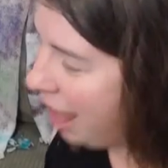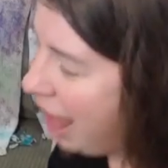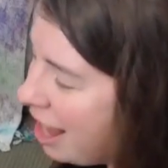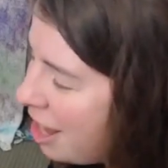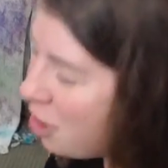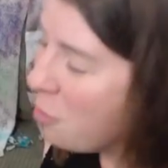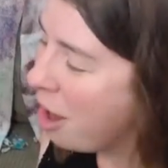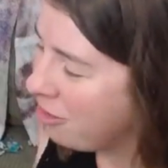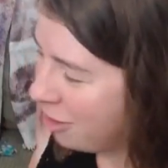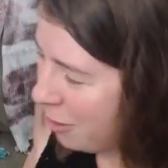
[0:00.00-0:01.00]
You
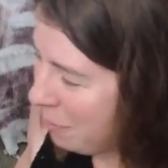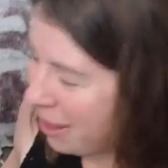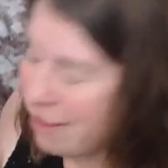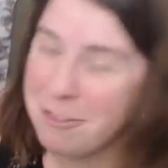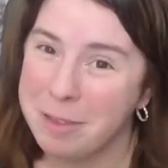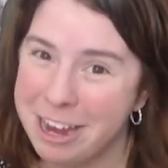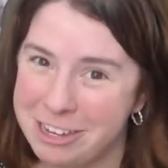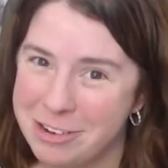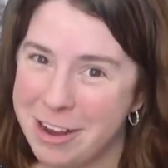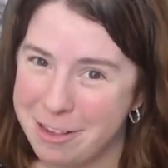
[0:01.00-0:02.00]
watch the replays normally at
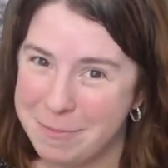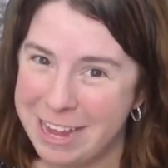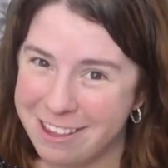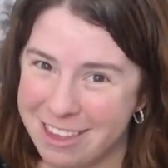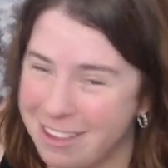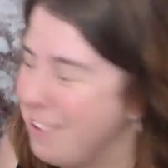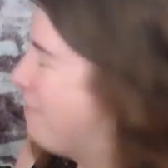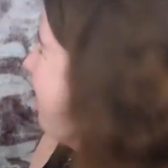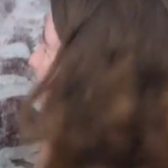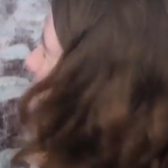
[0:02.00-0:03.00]
2x speed, so this
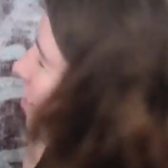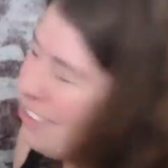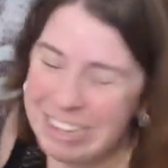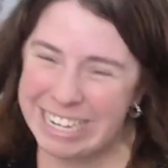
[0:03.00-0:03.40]
seems slow.